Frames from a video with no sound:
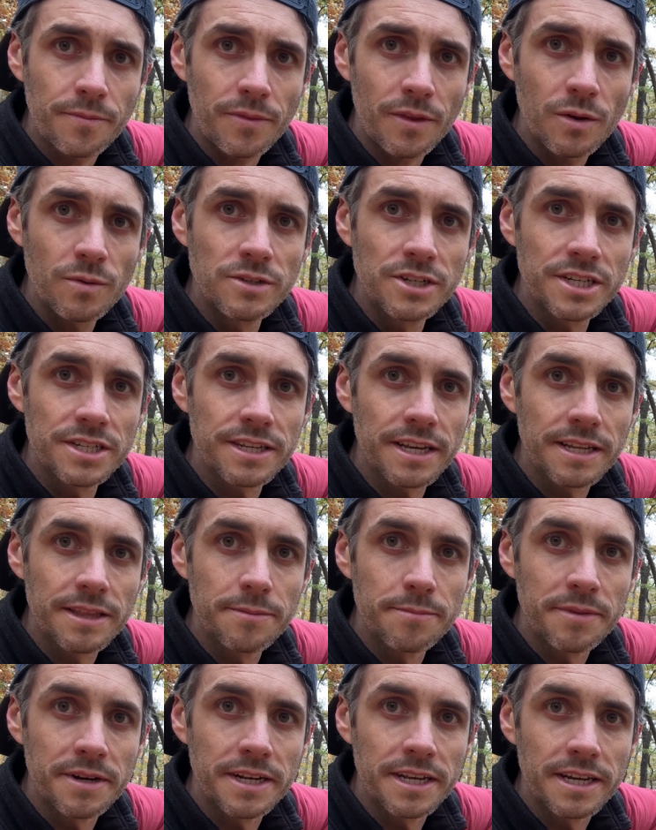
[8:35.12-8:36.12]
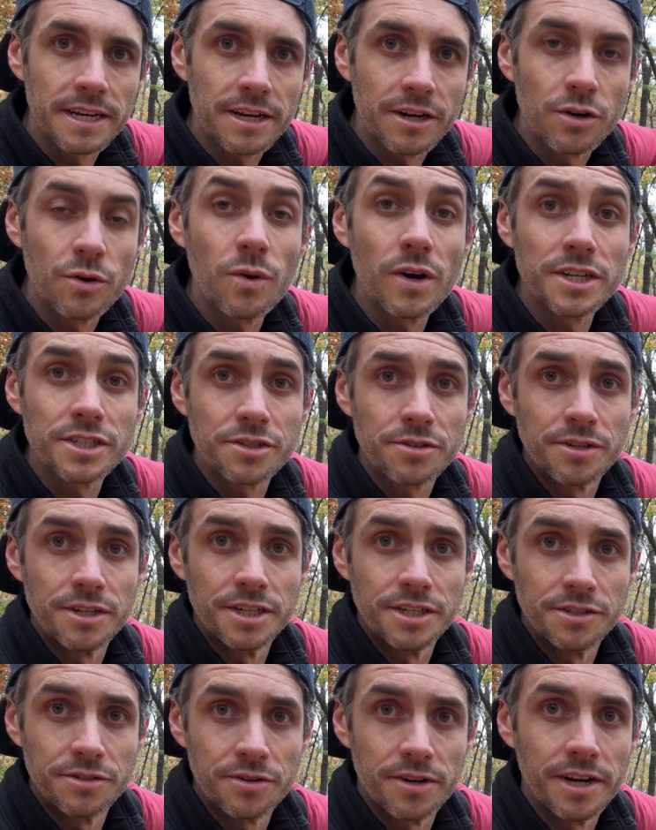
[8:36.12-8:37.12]
which is like the Mudlick
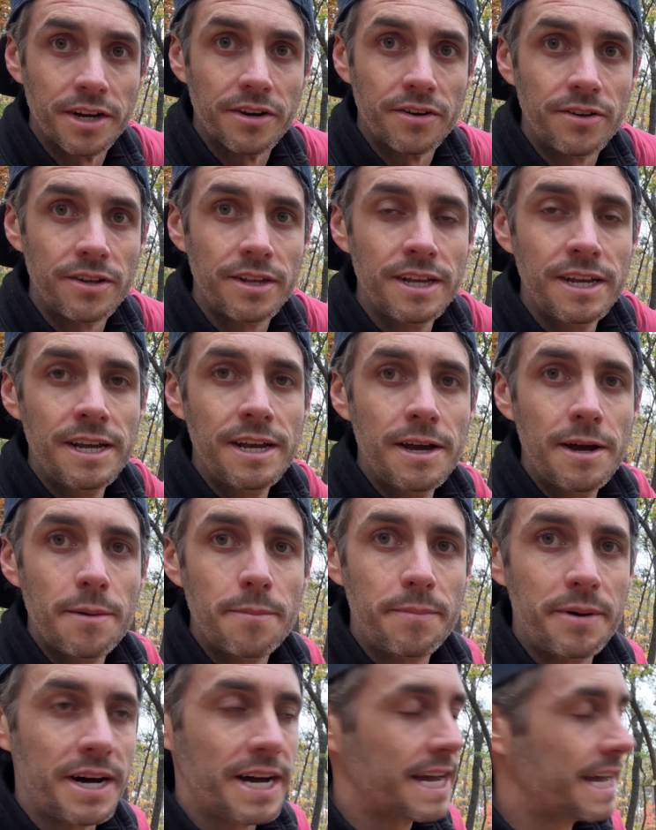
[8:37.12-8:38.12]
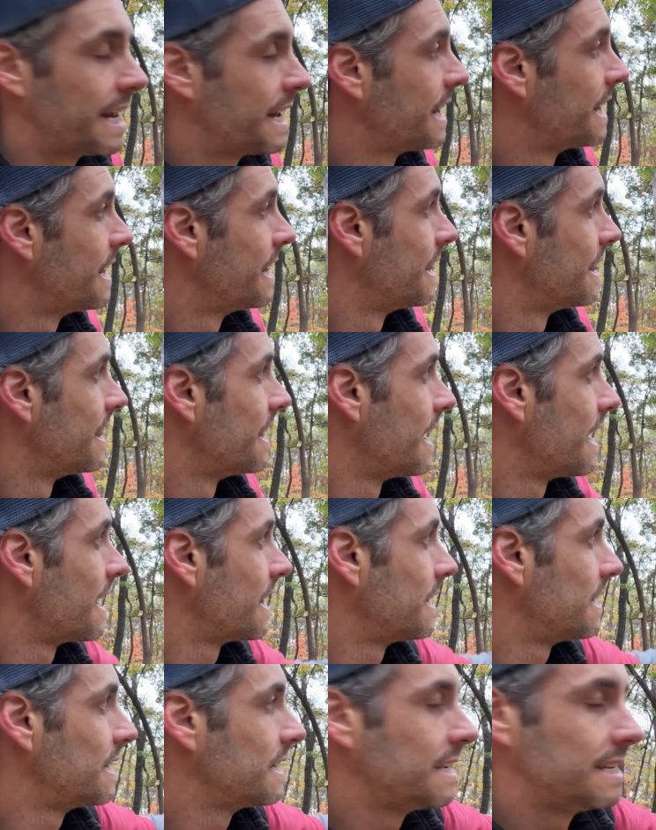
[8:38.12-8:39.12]
equestrian trail, but that
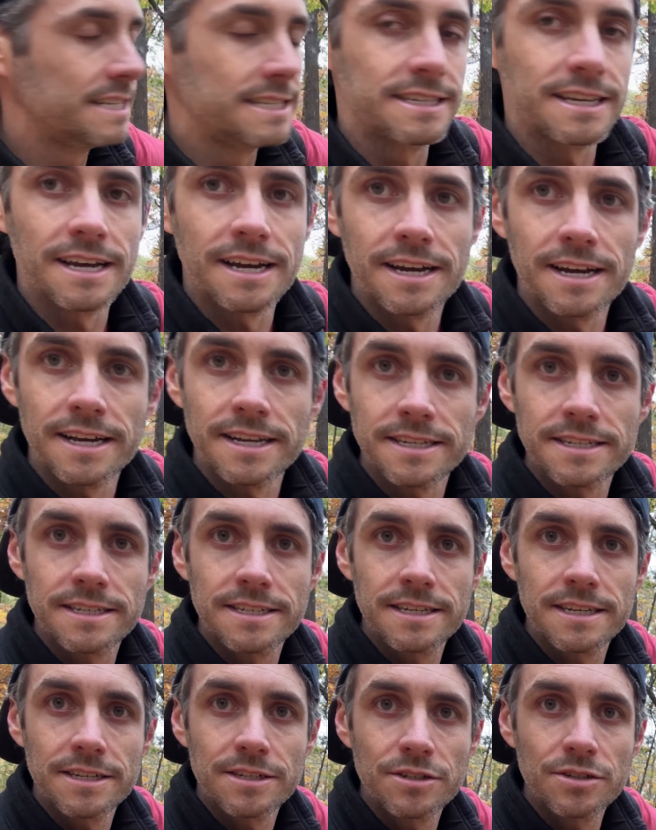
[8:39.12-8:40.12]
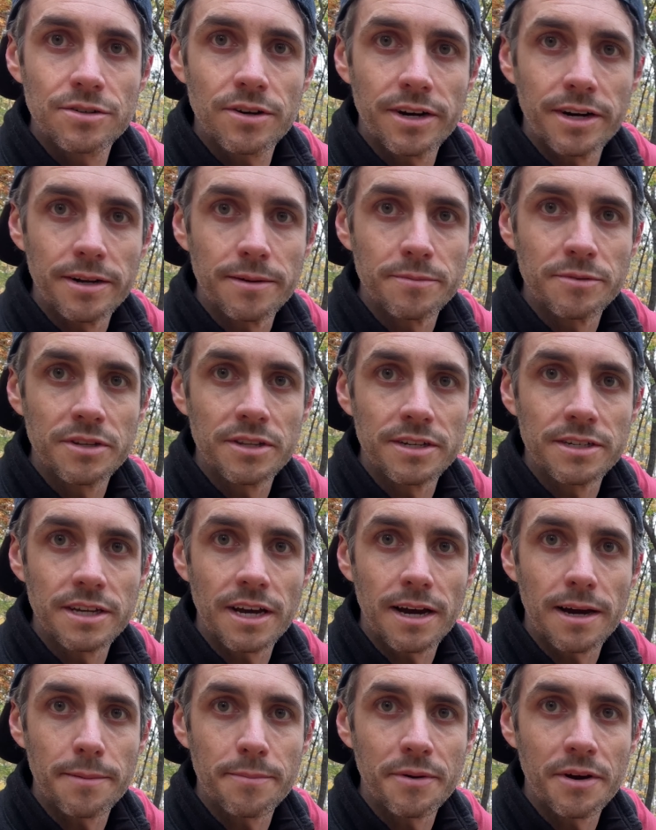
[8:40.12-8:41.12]
leads us straight up to the
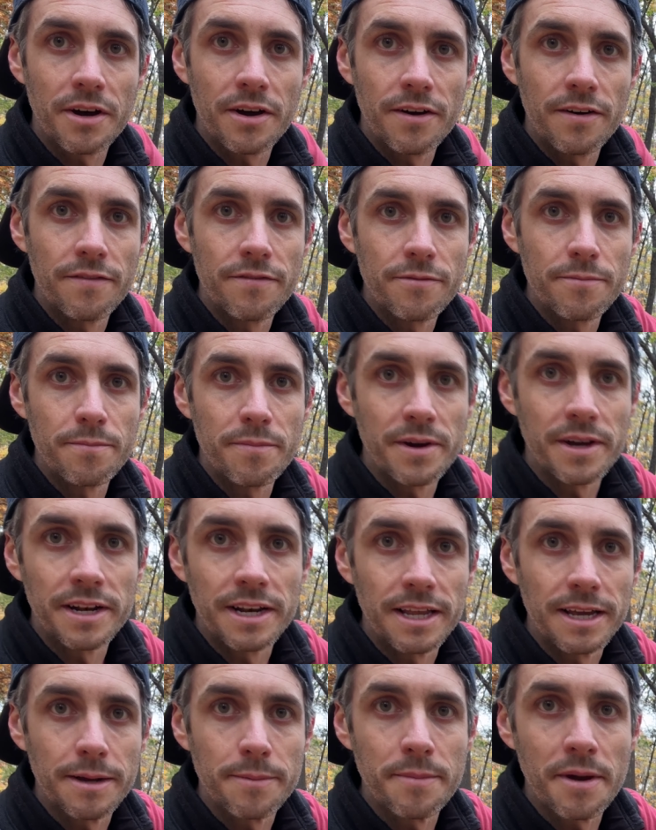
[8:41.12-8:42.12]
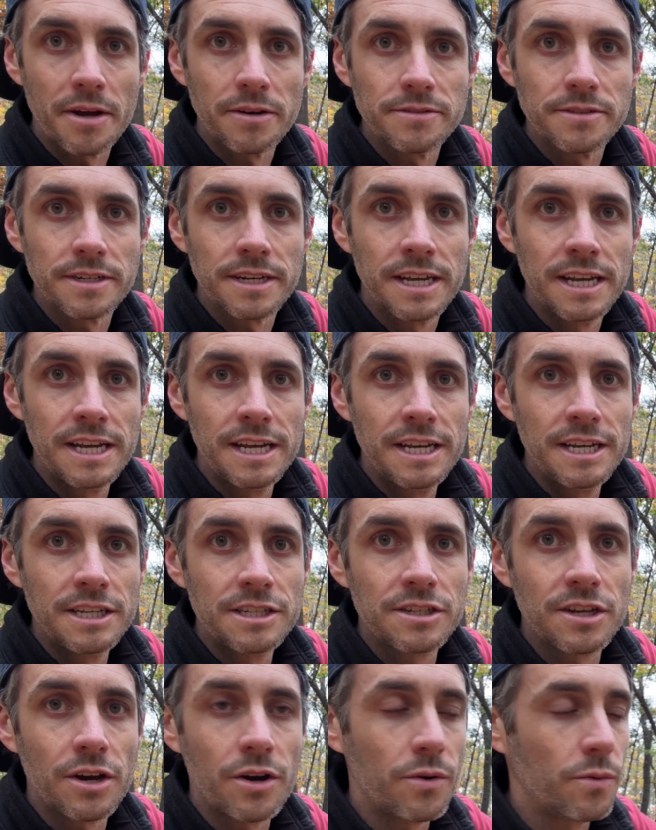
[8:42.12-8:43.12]
top of Mudlick Mountain.
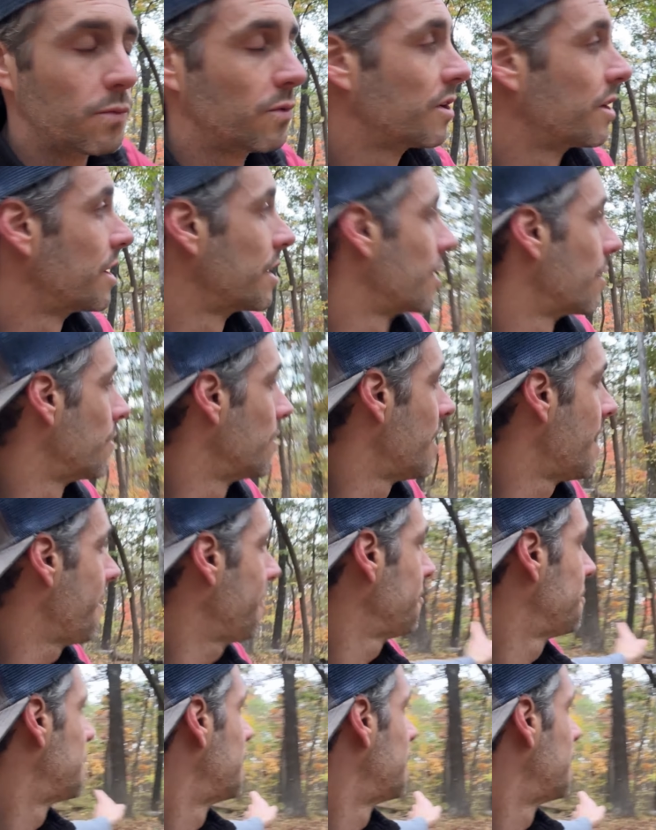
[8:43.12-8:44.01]
So we're gonna go left,